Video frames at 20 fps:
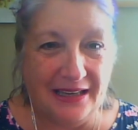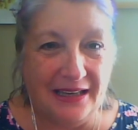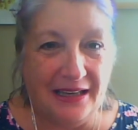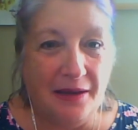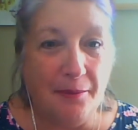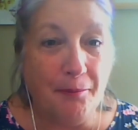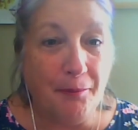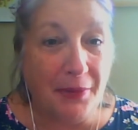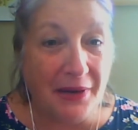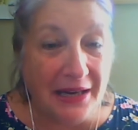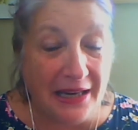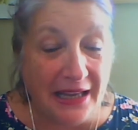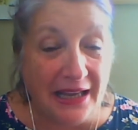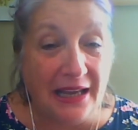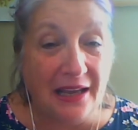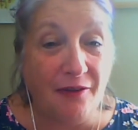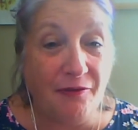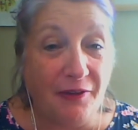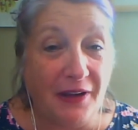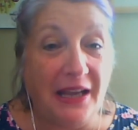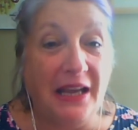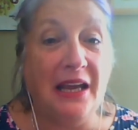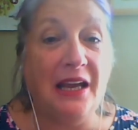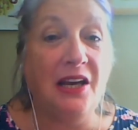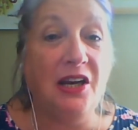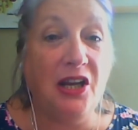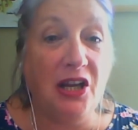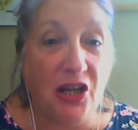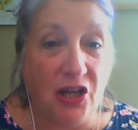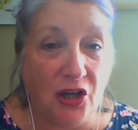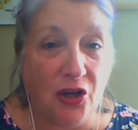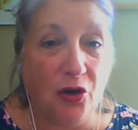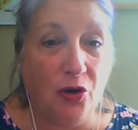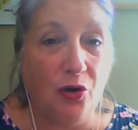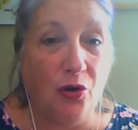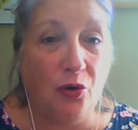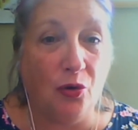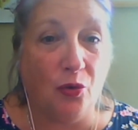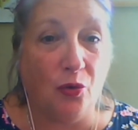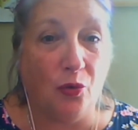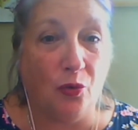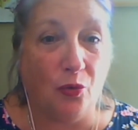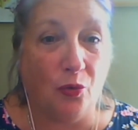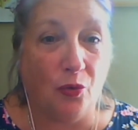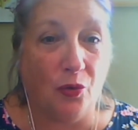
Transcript: Believe in you.